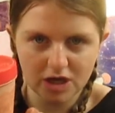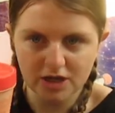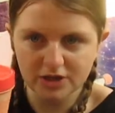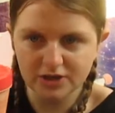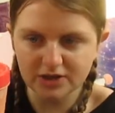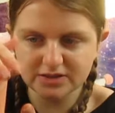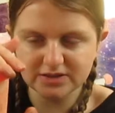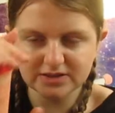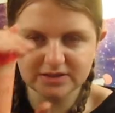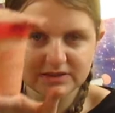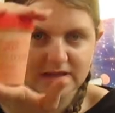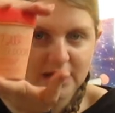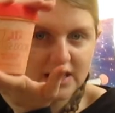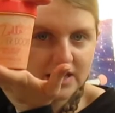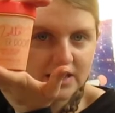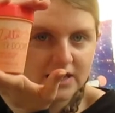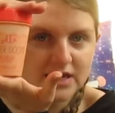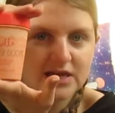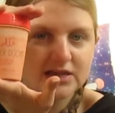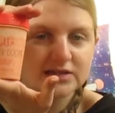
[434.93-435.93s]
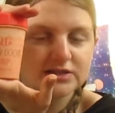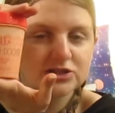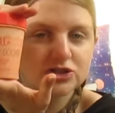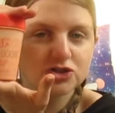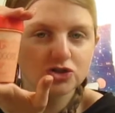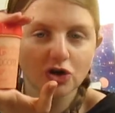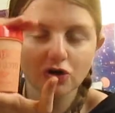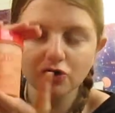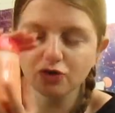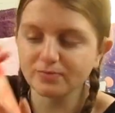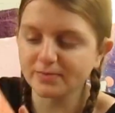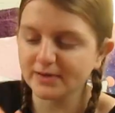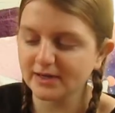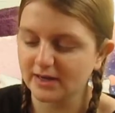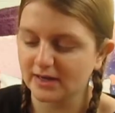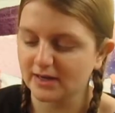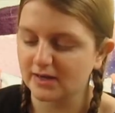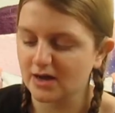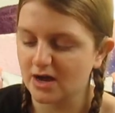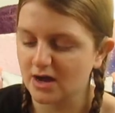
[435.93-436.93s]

This thing is so big.